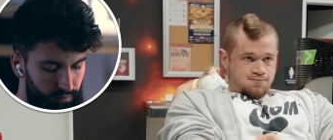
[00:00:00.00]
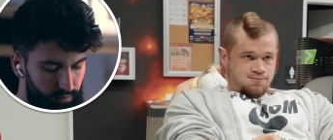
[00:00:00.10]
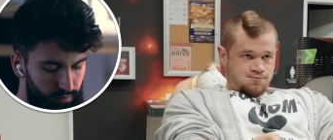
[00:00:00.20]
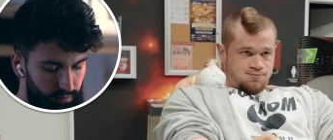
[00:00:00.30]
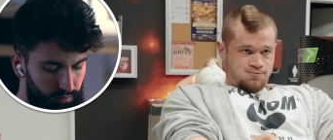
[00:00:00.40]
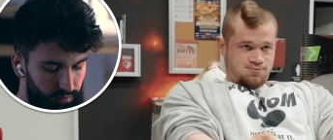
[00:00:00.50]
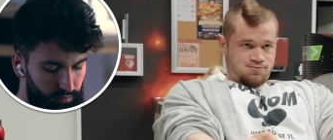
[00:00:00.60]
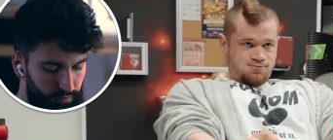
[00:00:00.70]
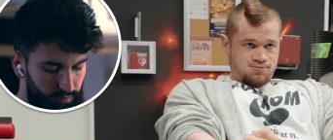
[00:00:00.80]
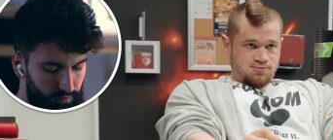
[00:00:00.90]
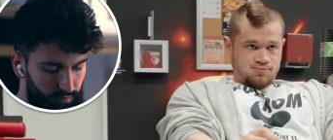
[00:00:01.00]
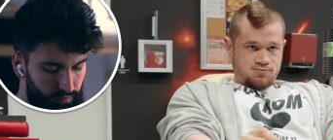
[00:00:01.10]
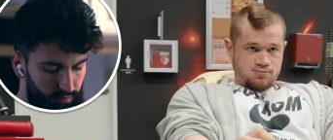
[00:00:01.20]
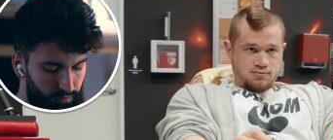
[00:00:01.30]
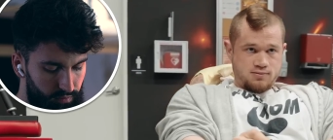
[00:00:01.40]

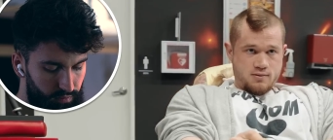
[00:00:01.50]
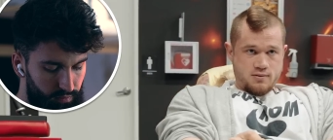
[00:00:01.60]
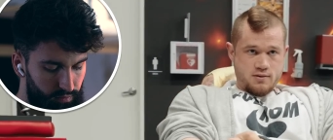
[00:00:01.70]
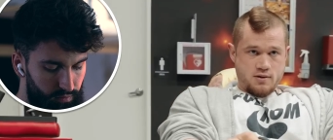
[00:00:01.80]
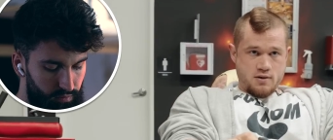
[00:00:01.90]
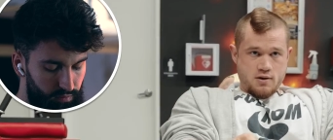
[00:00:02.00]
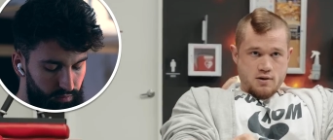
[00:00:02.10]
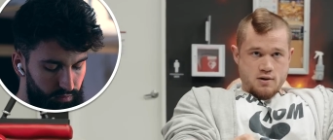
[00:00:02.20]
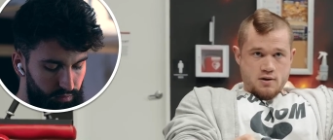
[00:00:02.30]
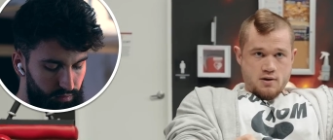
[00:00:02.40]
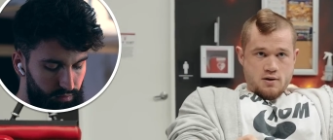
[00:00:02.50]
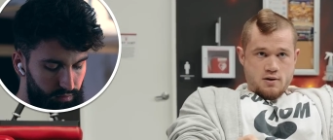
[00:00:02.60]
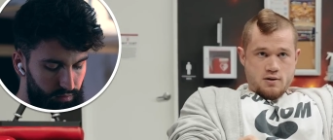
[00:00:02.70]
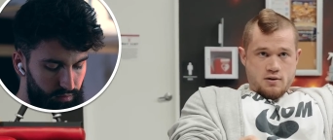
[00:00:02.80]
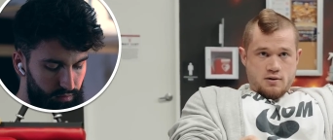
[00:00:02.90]

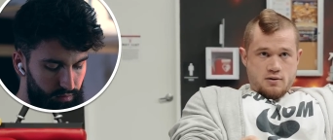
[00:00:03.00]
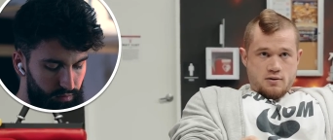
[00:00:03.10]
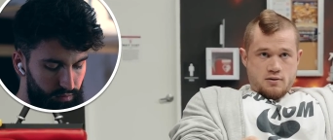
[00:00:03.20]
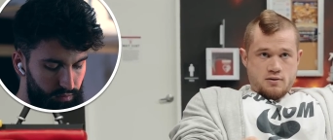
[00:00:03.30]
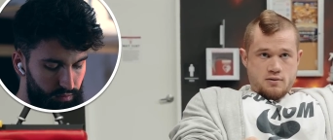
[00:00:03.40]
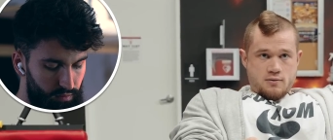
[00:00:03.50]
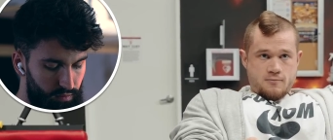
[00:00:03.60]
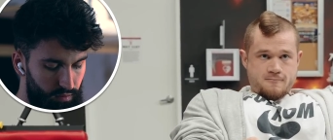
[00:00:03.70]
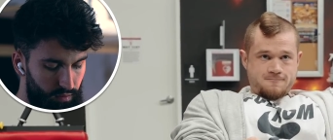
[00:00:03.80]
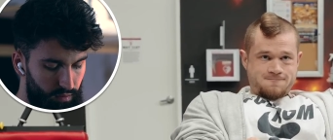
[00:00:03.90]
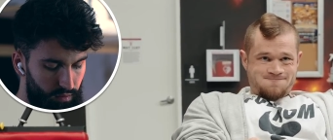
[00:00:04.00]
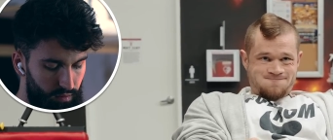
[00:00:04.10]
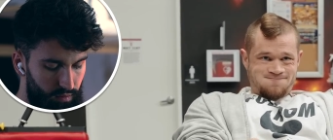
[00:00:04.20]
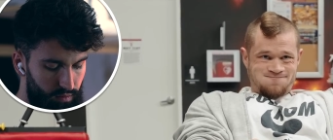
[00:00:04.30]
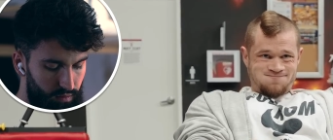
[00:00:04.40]

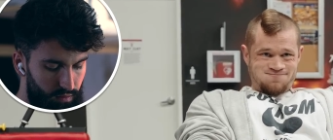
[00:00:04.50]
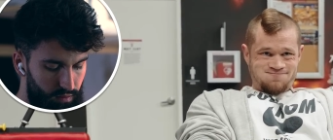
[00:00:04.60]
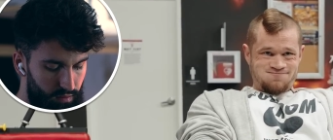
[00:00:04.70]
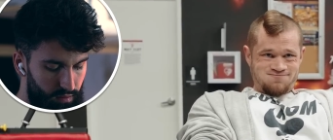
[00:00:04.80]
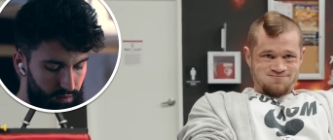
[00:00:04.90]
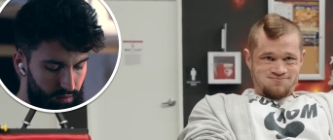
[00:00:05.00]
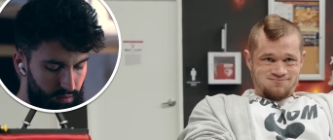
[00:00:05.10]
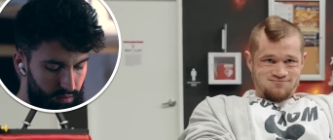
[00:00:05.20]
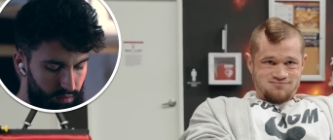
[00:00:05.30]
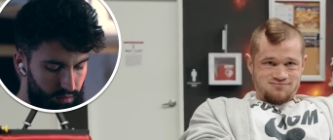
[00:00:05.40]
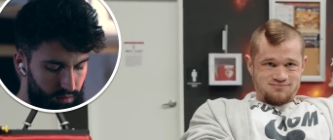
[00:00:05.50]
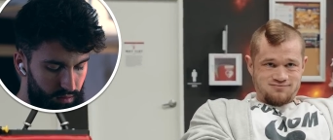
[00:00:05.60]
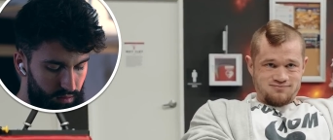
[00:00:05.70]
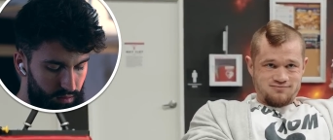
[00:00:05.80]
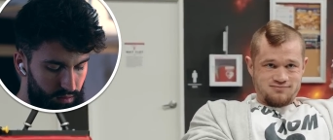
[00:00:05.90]

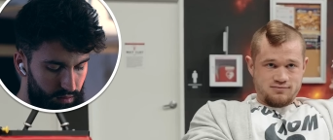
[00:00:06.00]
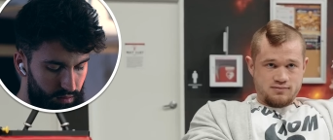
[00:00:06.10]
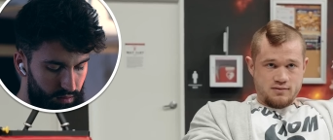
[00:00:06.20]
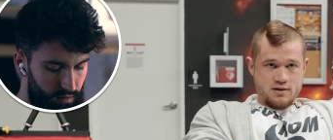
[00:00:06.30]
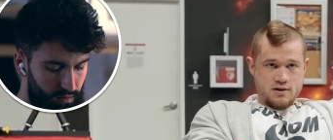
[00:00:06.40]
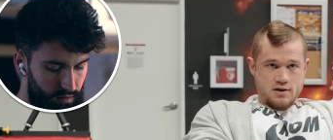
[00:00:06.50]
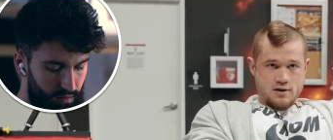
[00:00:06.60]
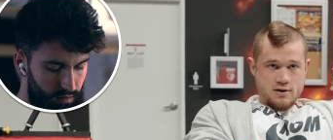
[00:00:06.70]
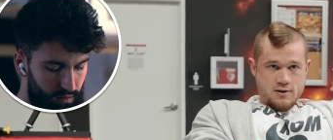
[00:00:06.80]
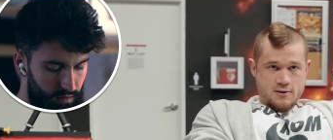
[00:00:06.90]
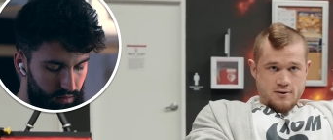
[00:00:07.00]
No one is speaking in this clip.